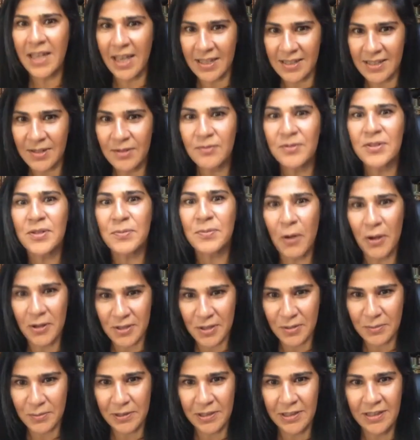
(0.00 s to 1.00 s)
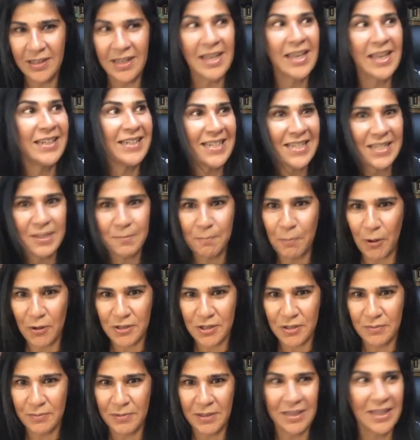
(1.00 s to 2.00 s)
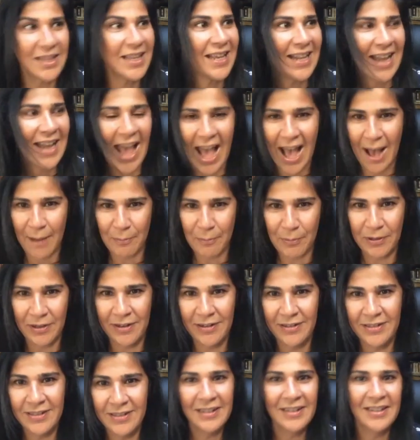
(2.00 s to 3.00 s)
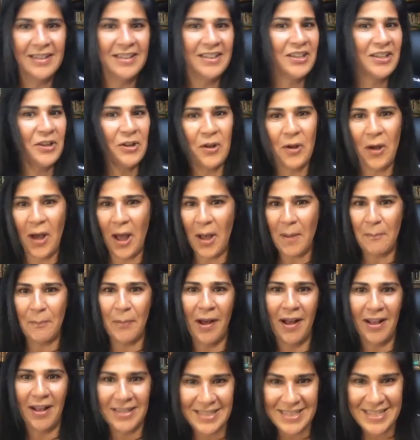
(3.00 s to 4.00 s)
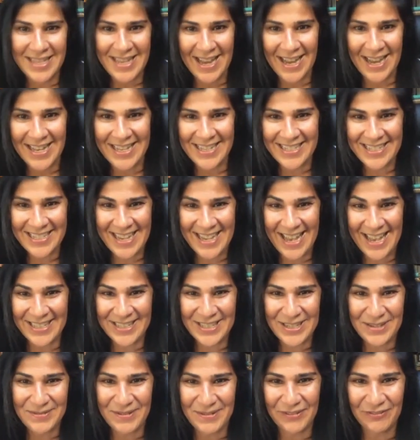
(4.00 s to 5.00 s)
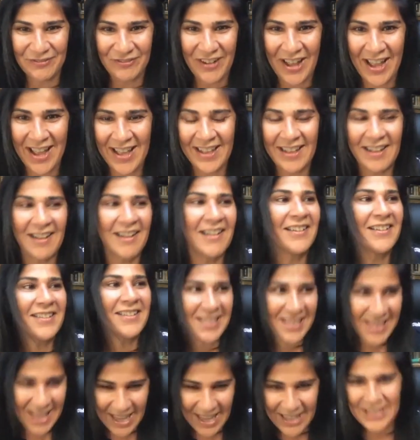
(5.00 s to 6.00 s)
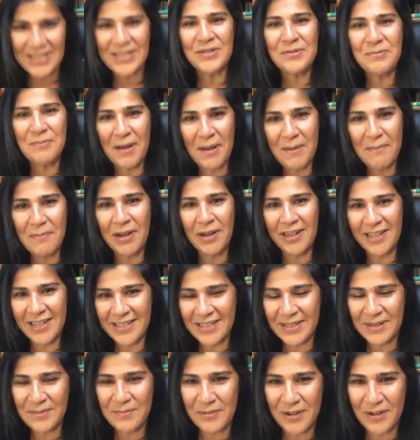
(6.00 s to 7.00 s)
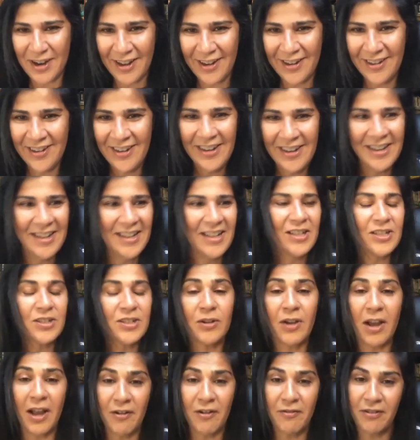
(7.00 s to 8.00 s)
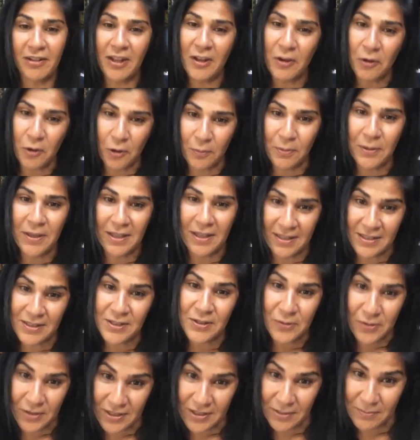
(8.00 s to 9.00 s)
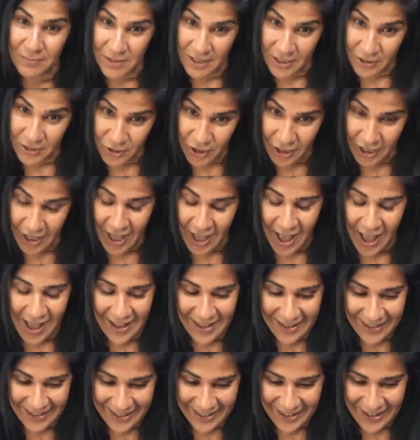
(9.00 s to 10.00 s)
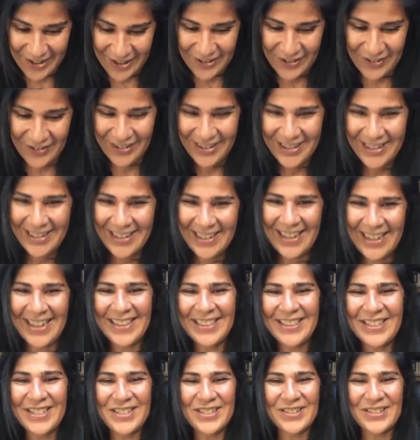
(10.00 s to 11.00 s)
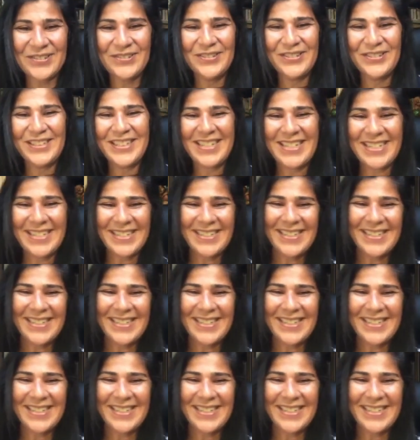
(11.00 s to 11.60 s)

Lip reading: Yes, it was possible. It is possible. It happened. Yeah. I passed the ICSE with flying colors thanks to my buddy Simran. So I really hope he is doing some teaching, in the schools.